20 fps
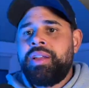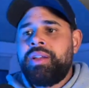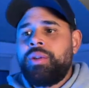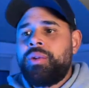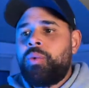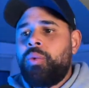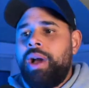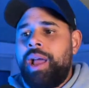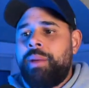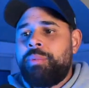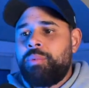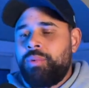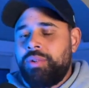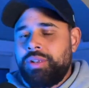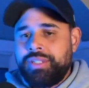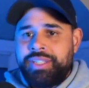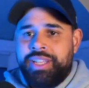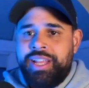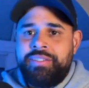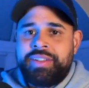what happened
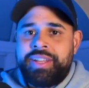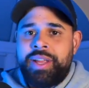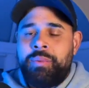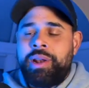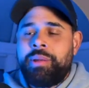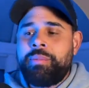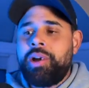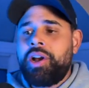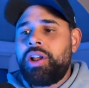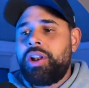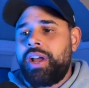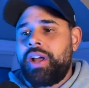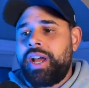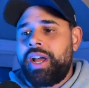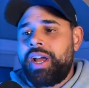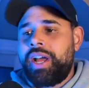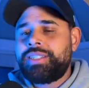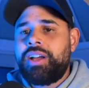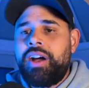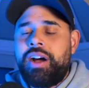was the other day, one of my
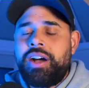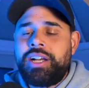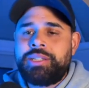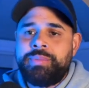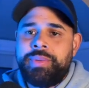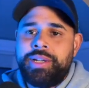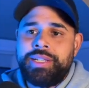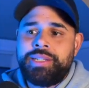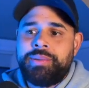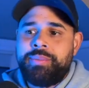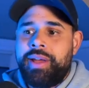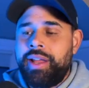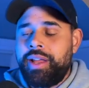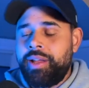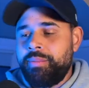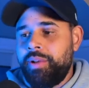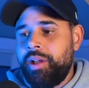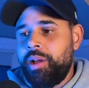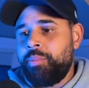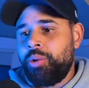clients asked me to make
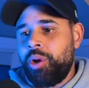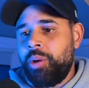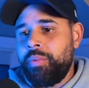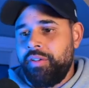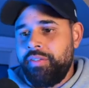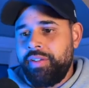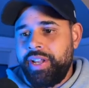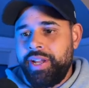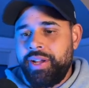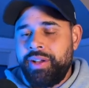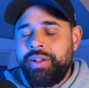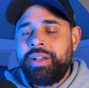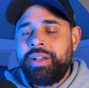him a promo video.